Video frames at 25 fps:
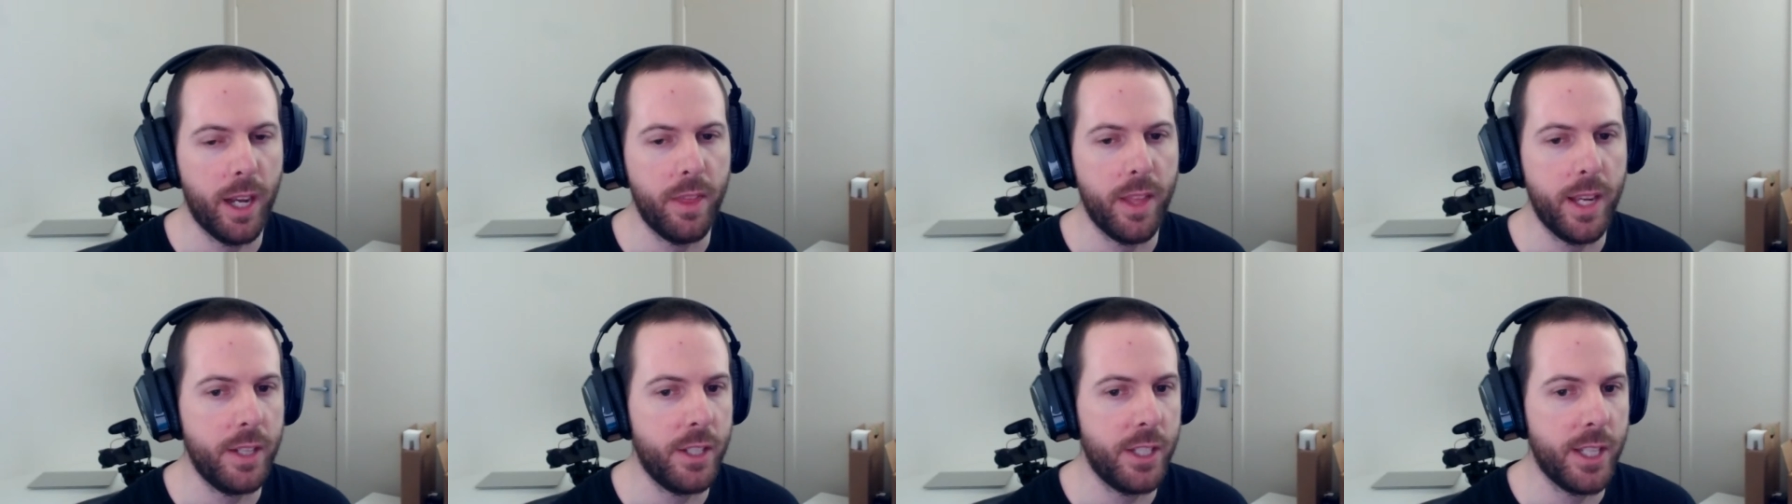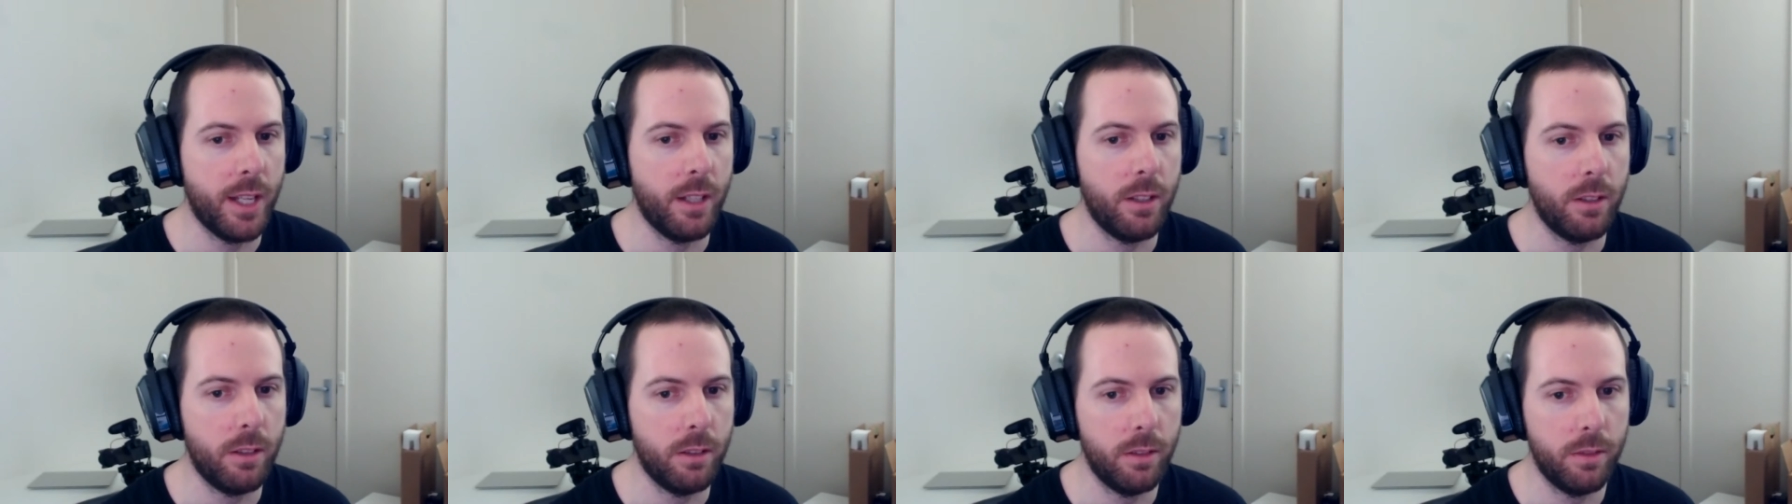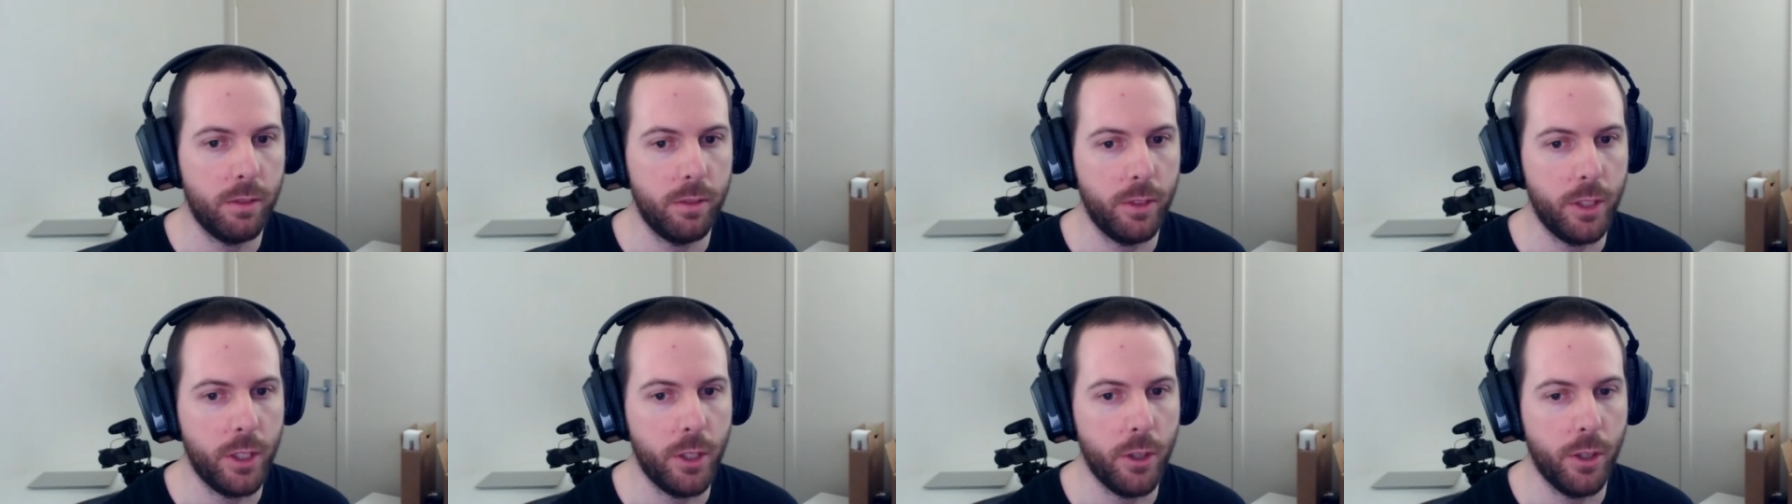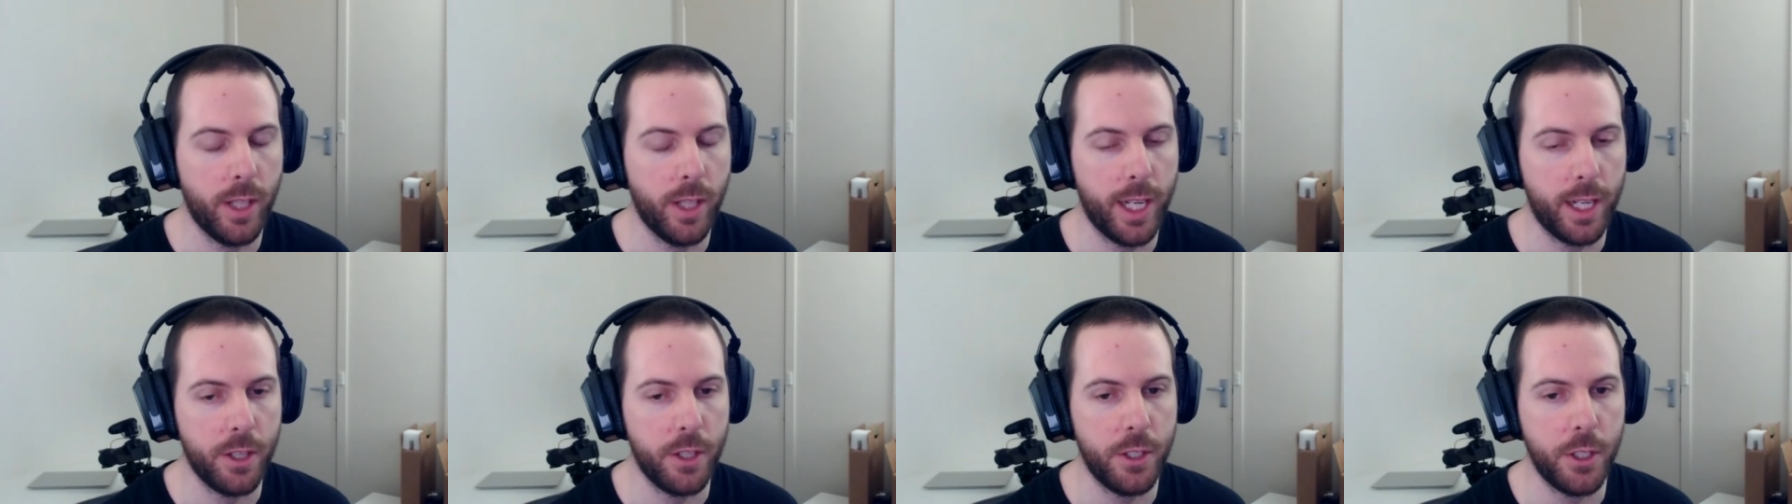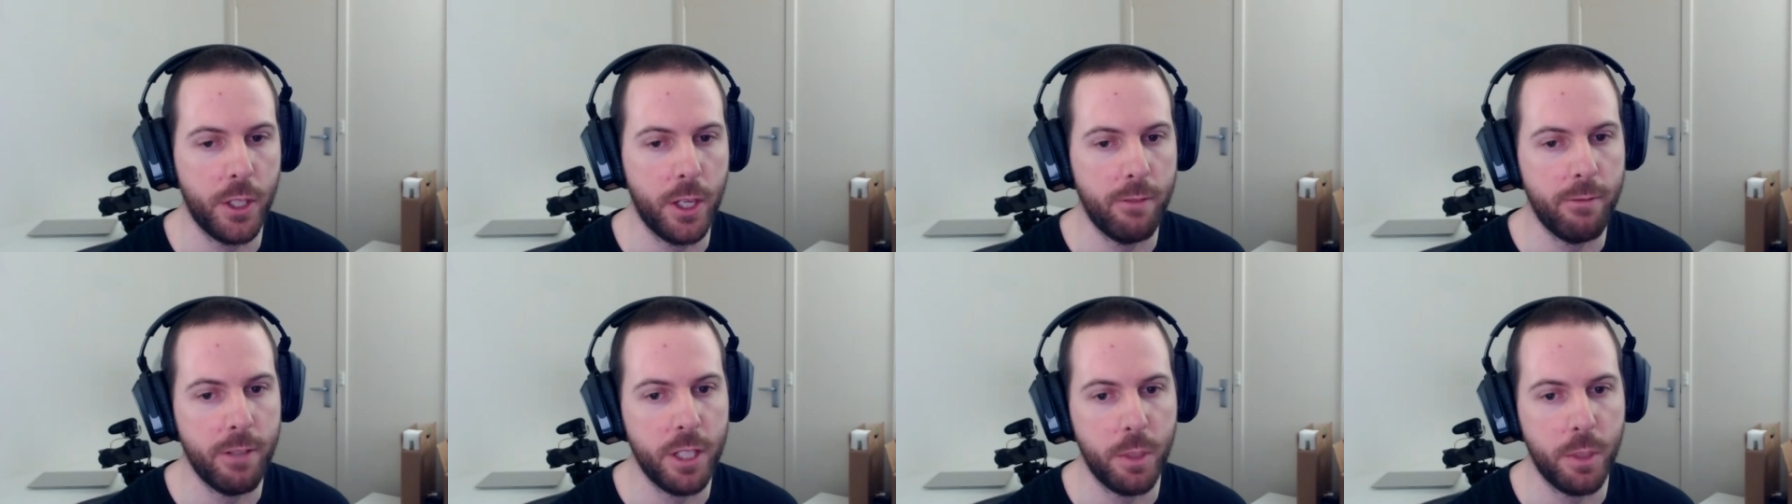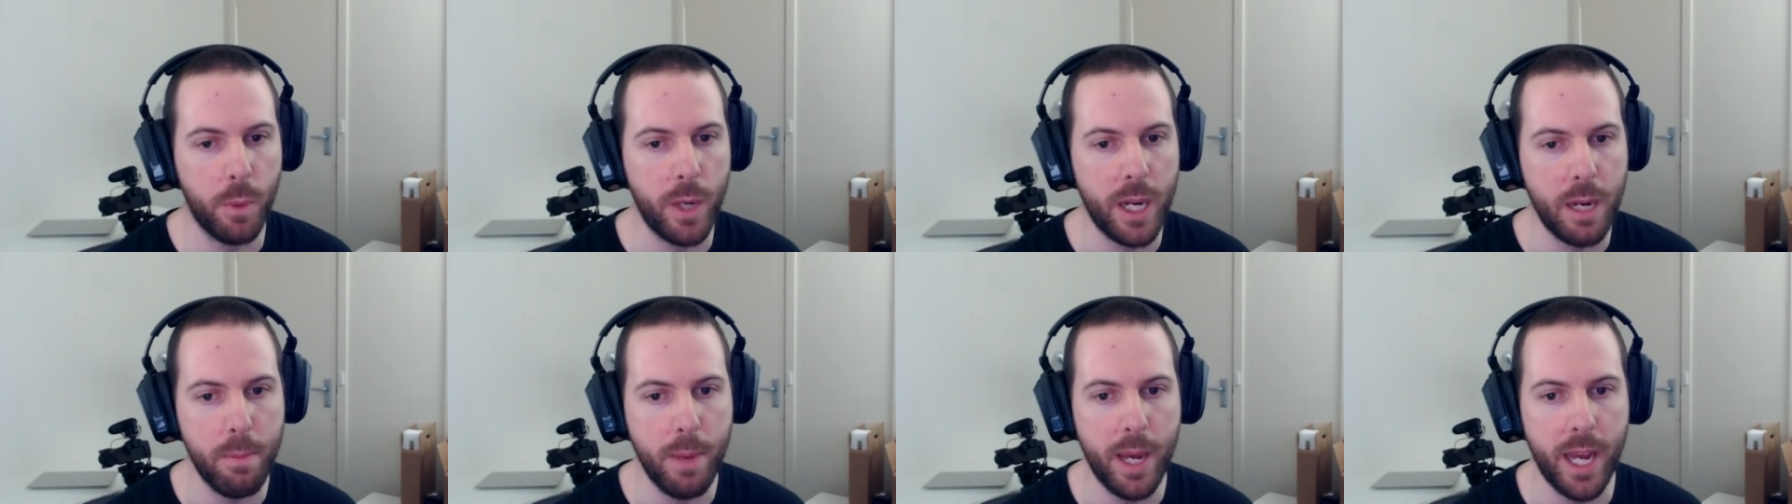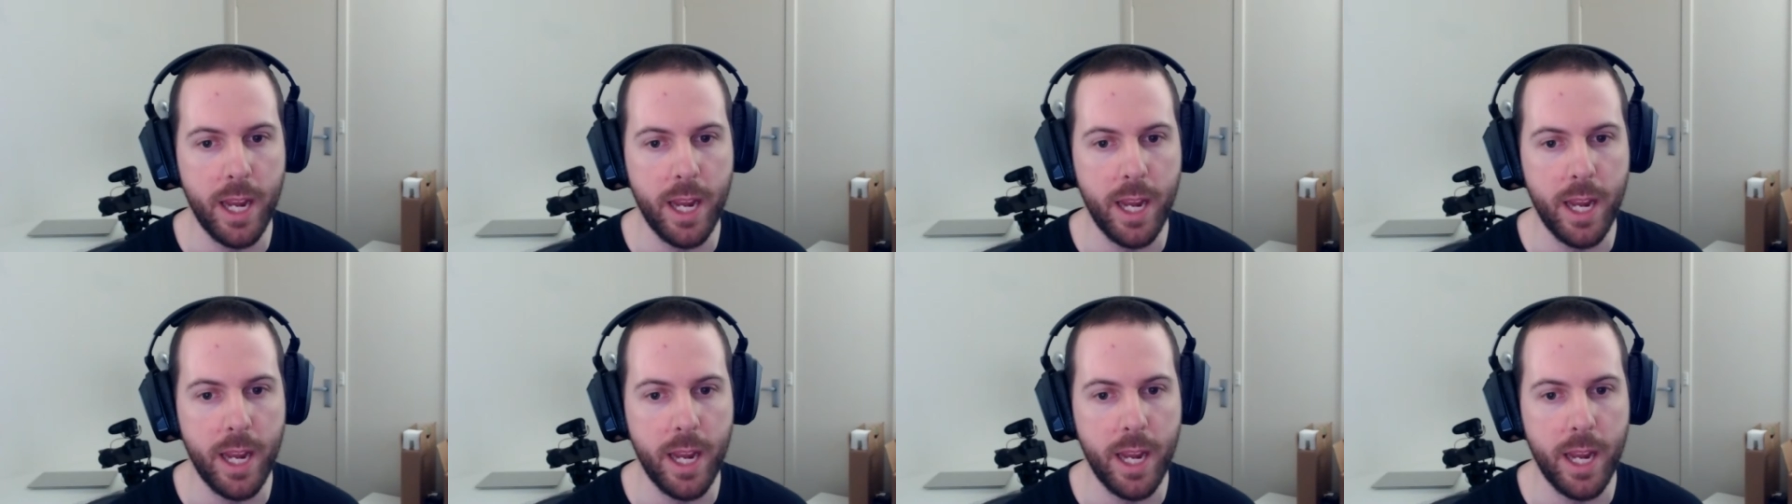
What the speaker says: they sell, like a service where you